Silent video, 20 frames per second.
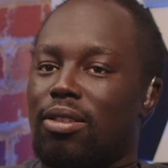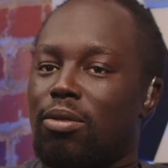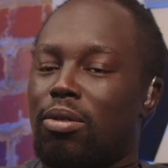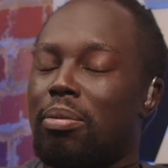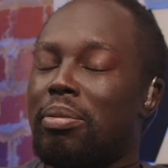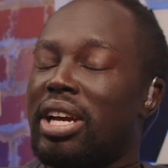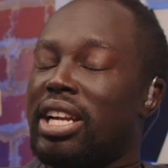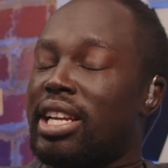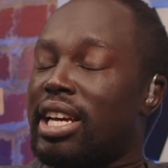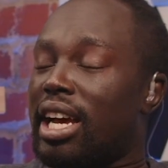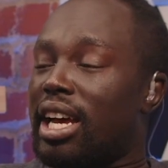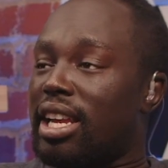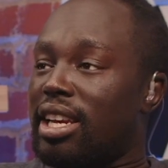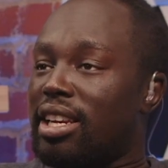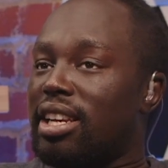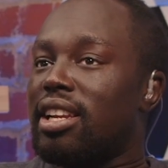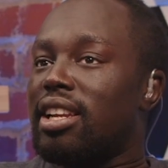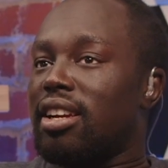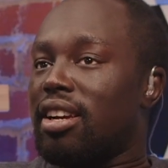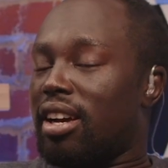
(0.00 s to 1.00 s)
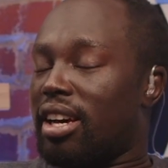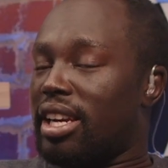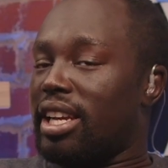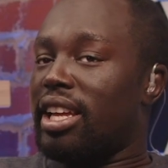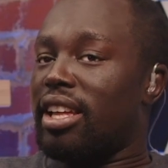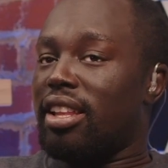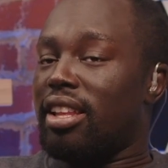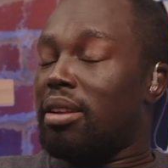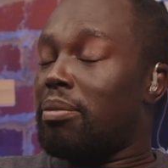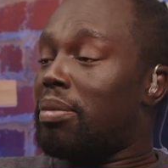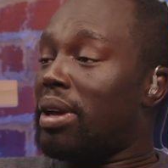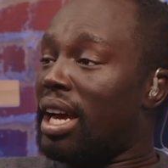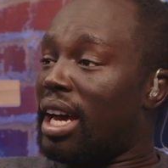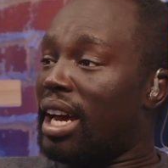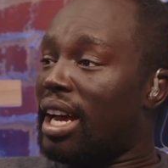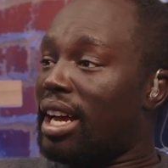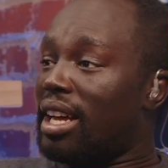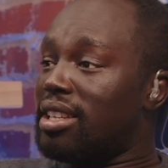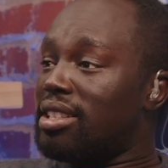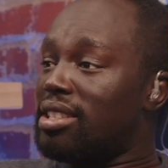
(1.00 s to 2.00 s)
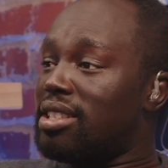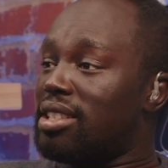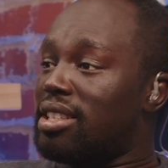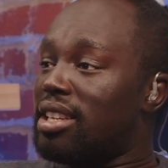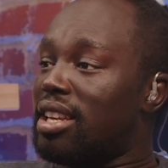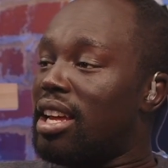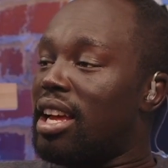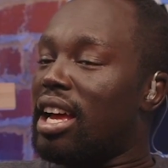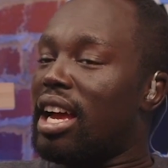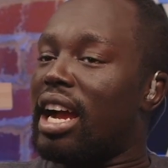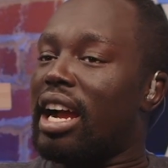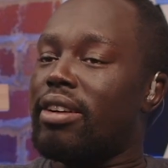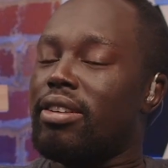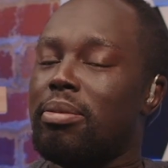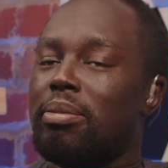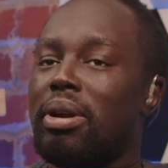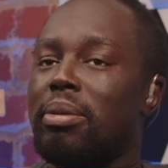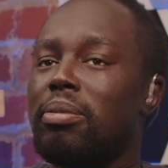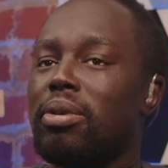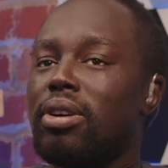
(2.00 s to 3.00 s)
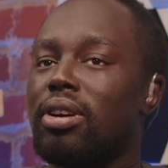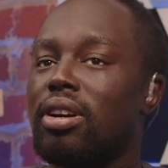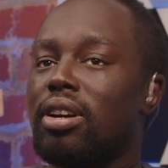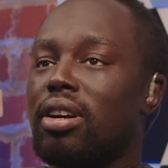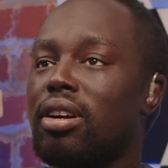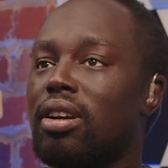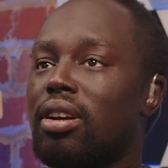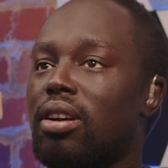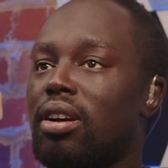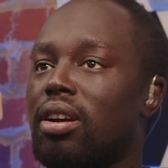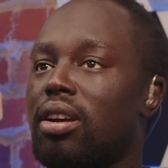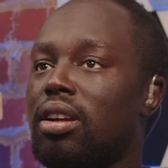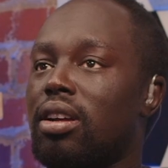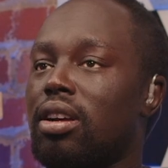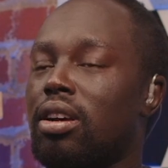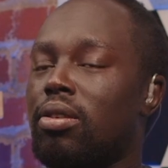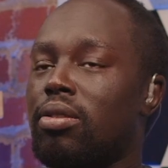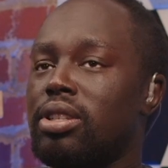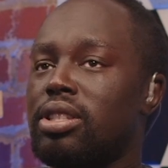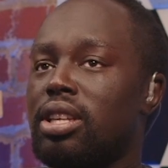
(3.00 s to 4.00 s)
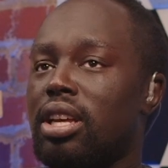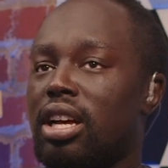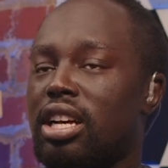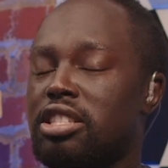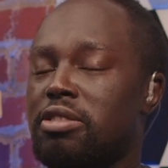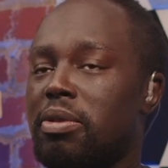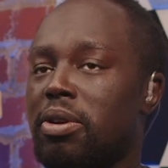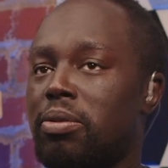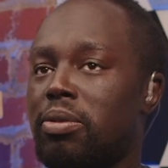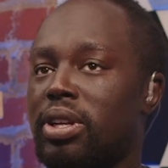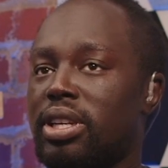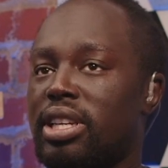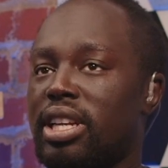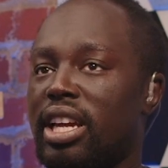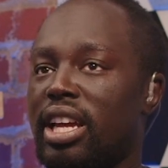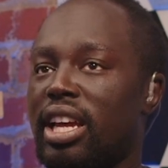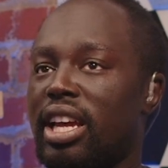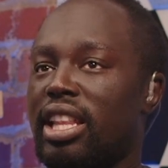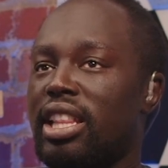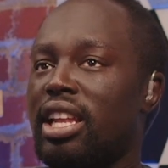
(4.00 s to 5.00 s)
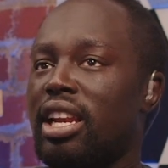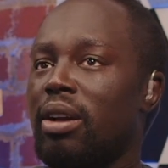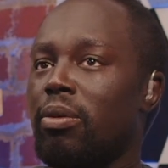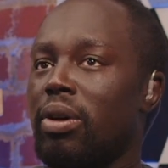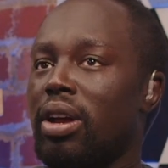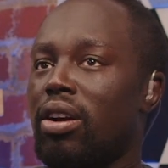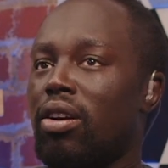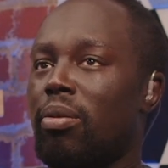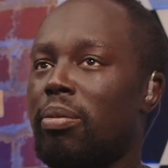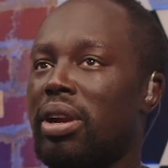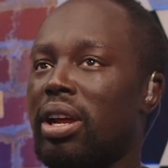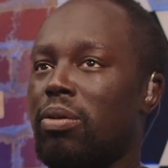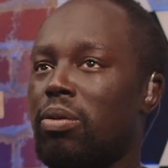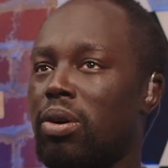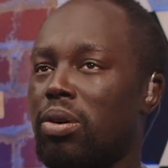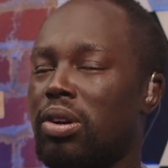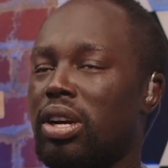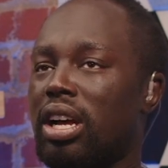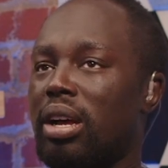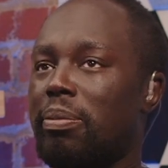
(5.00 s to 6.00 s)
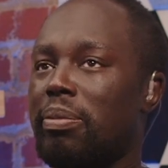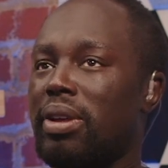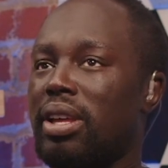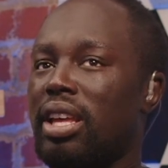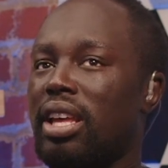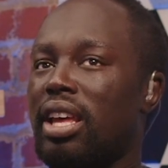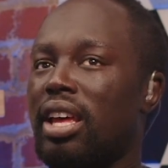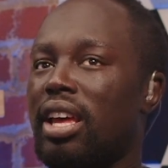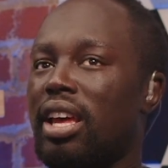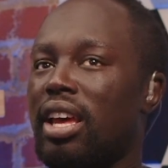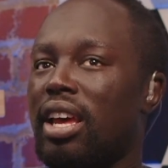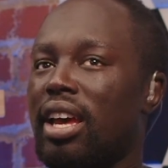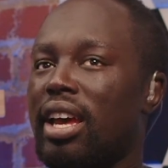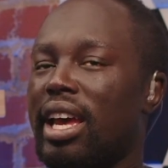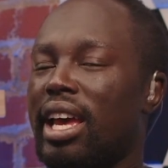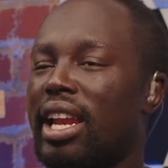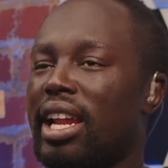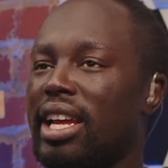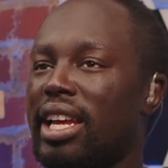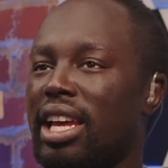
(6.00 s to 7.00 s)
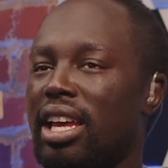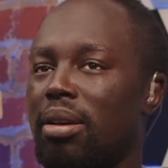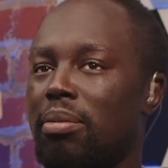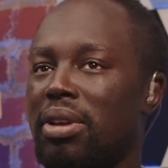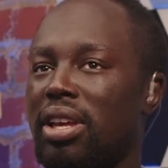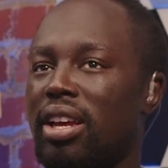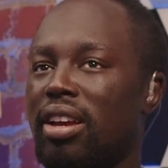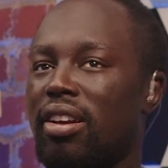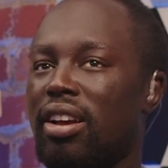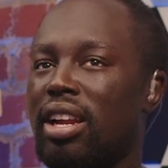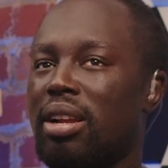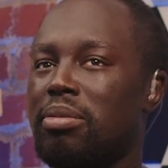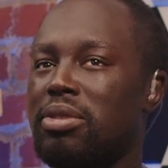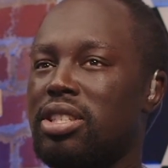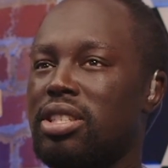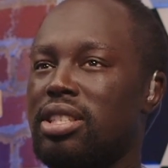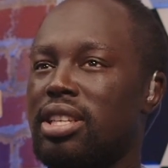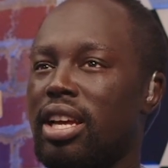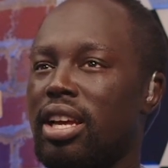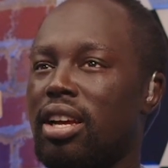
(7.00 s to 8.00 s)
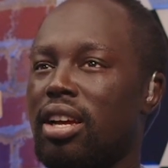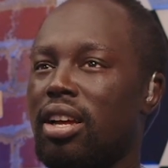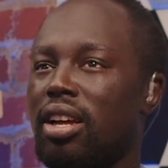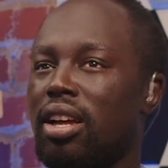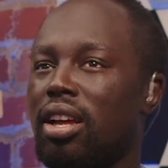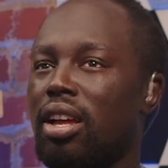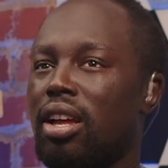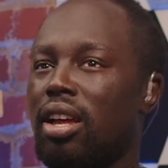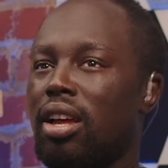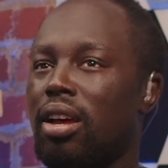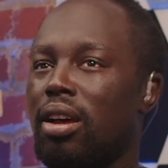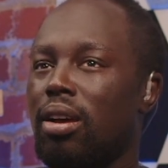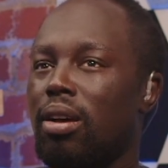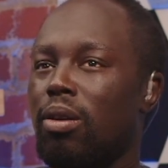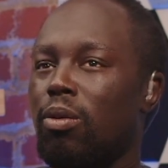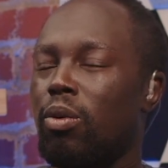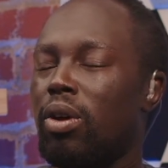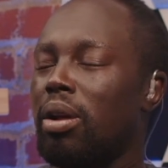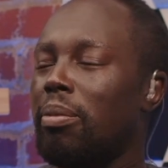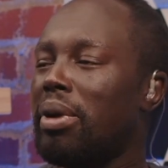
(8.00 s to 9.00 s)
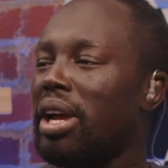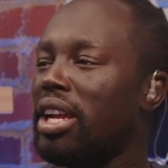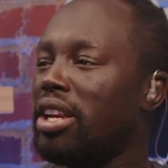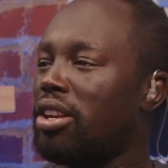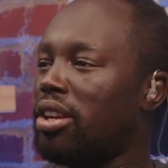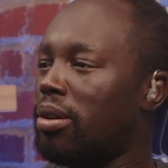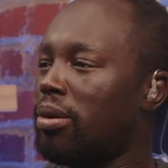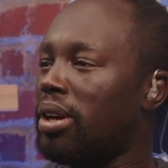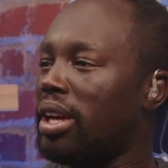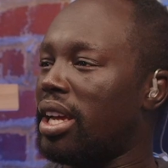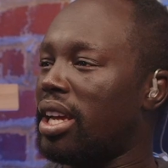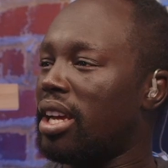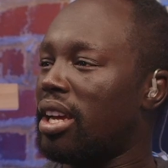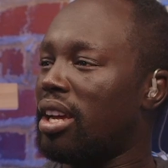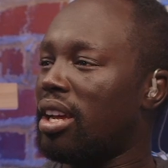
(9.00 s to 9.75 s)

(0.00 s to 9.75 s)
When my dad got ill and passed, I remember going to the hospital one day, and then I went home and I woke up and I came here and I'm just like, what am I doing?